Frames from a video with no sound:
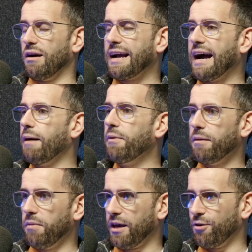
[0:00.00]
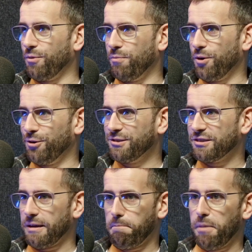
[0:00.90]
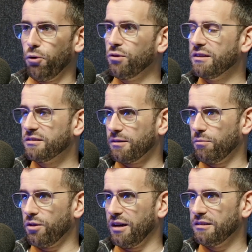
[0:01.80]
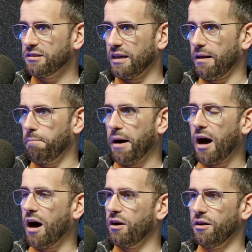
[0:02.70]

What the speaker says: a cabinet maker would be on site building something inside a bar,